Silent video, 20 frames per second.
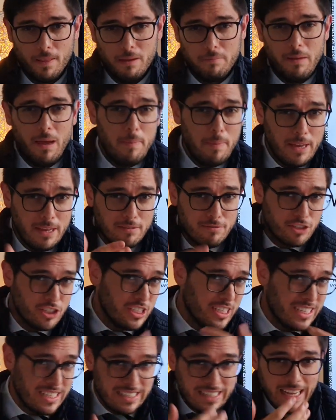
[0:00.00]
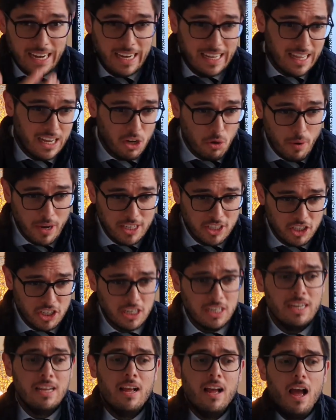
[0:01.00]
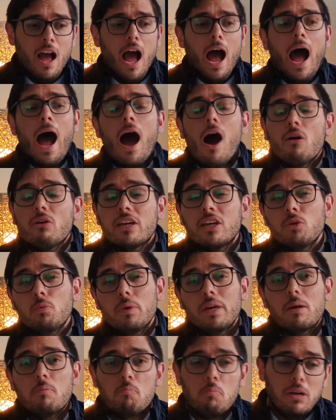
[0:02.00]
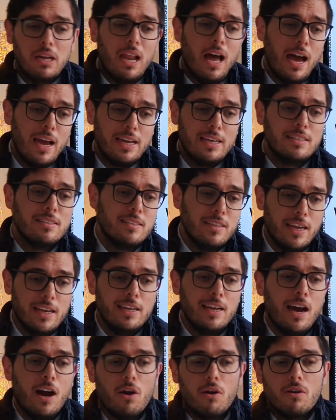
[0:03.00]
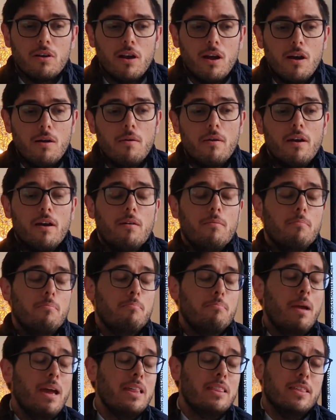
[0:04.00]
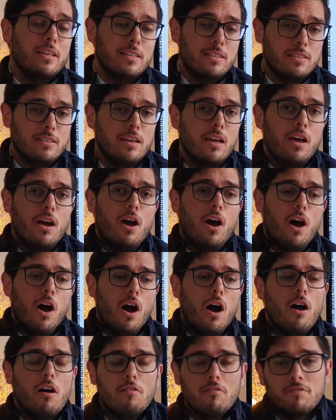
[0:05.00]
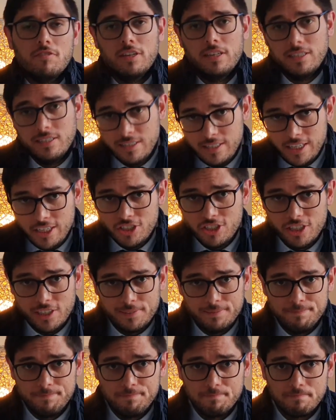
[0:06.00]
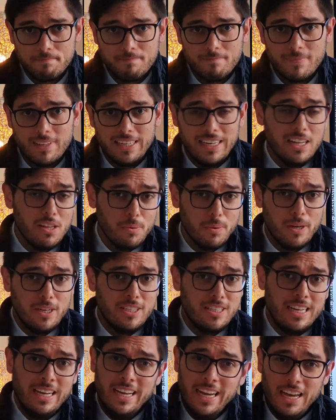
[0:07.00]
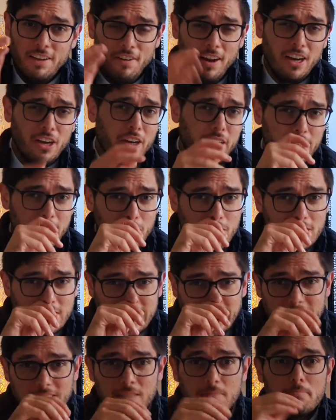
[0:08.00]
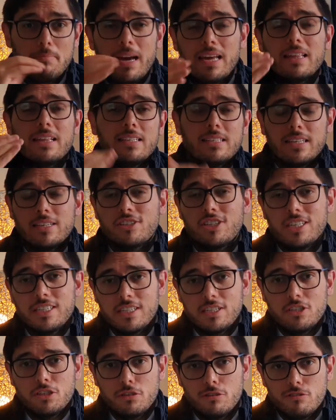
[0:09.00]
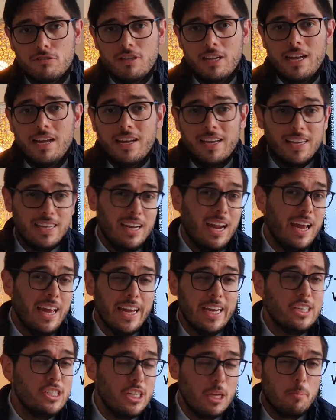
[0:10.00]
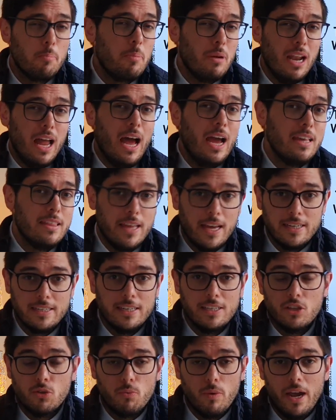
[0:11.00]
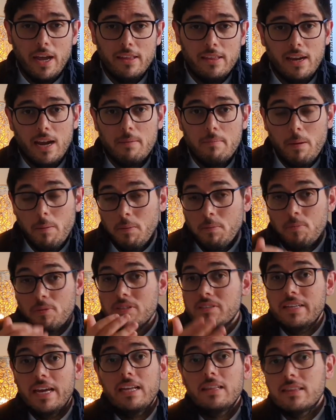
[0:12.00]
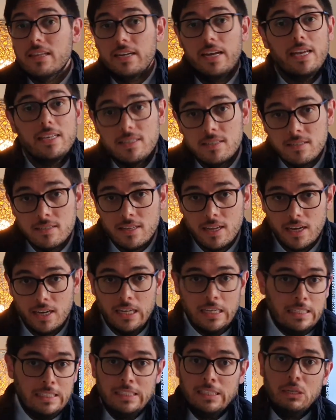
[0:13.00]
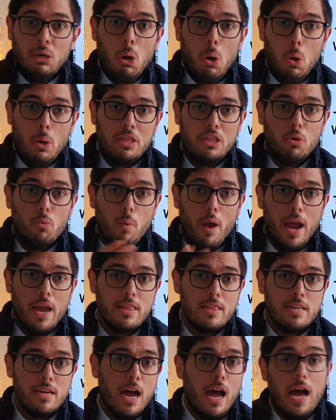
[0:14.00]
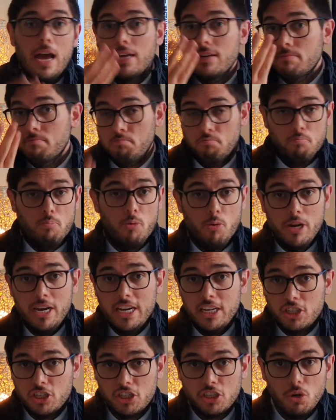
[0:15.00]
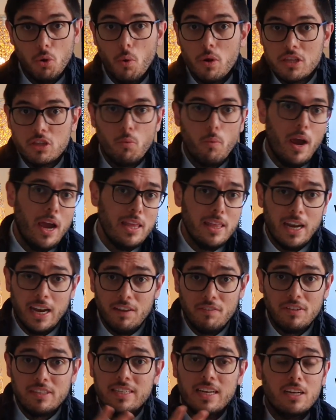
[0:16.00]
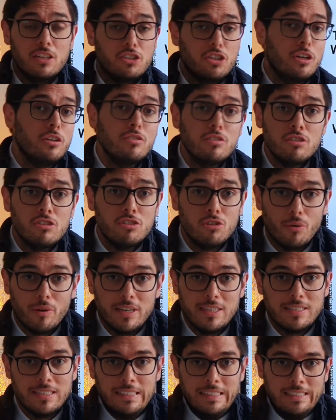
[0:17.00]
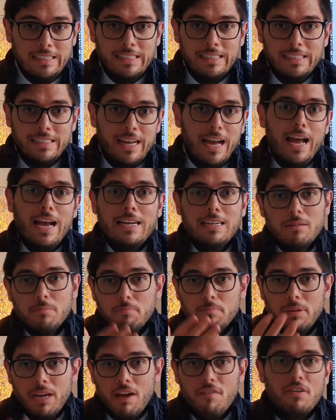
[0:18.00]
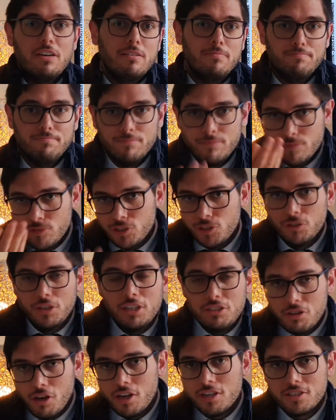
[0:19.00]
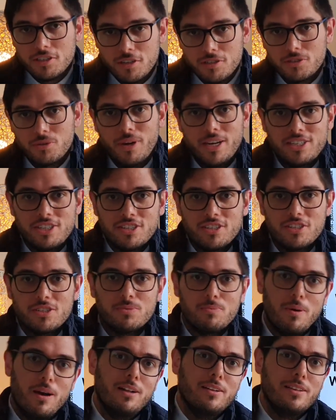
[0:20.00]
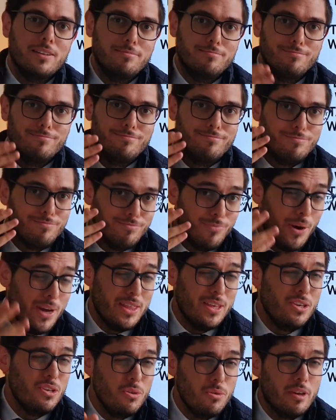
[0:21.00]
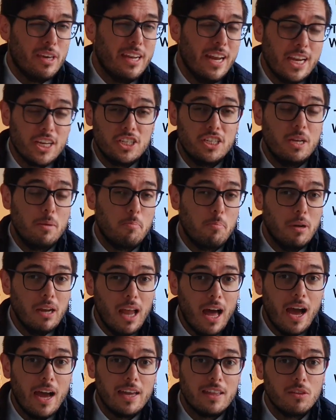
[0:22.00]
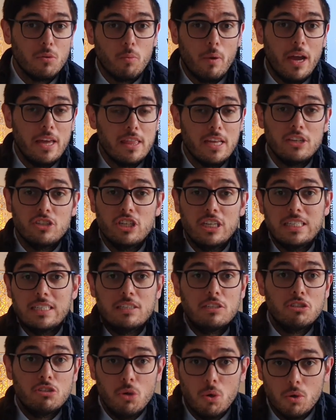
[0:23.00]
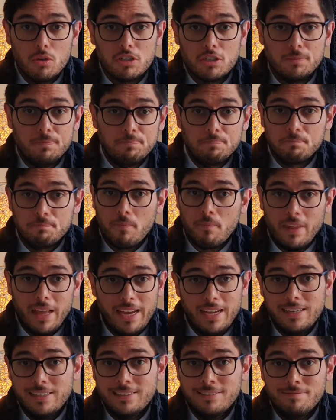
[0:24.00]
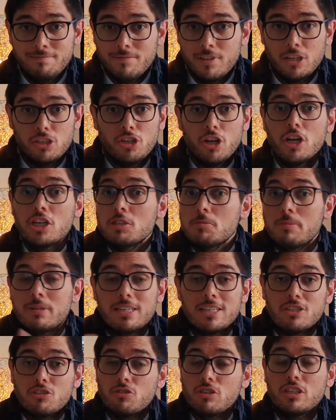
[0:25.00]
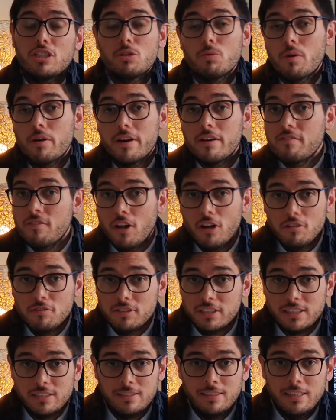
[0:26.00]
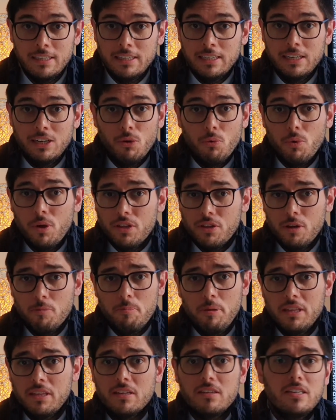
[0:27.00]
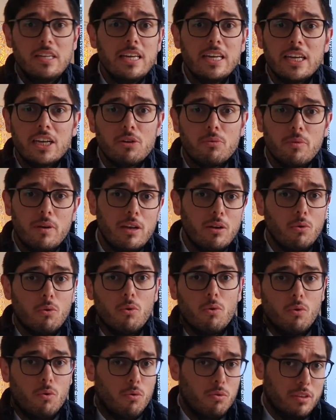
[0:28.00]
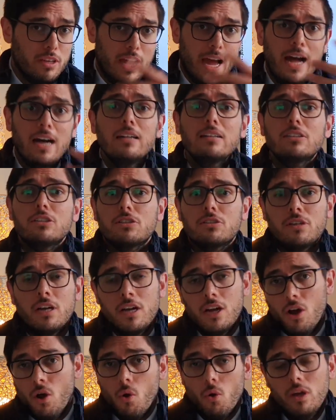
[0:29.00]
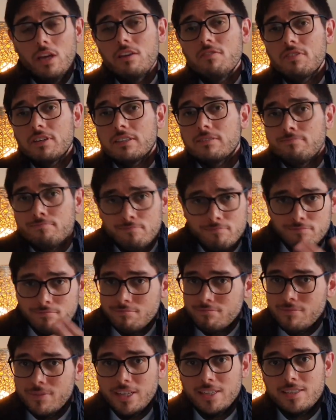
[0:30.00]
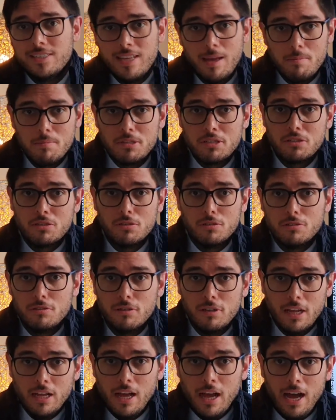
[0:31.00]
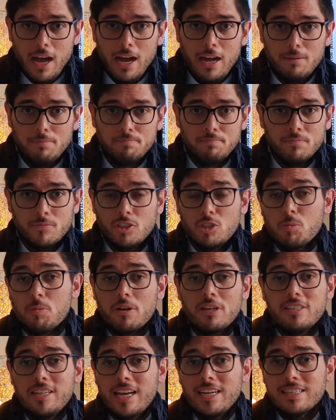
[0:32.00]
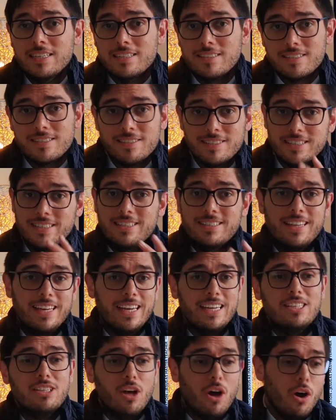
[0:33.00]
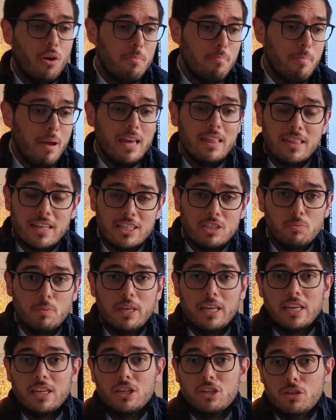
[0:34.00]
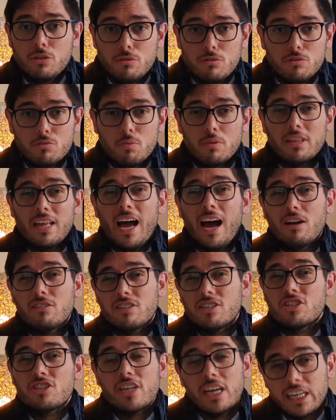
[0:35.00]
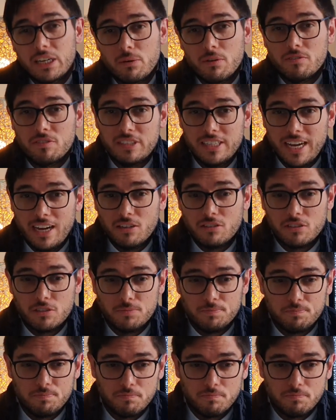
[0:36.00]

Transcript: Maybe just extending that question, how can we apply it in our methods of teaching? In other words, if I look at those six methods that Jesus used, can I actually apply that in the way that I maybe present the lesson study, or in the way that I preach, or in the way that I even tell children's stories? And beloved, you need to ask those questions as well, whether you can actually apply the way that Jesus taught in the church ministry you are involved in, whether it be the deaconry or the elder, or even the Sabbath school superintendent. These are methods we can use without a shadow of a doubt.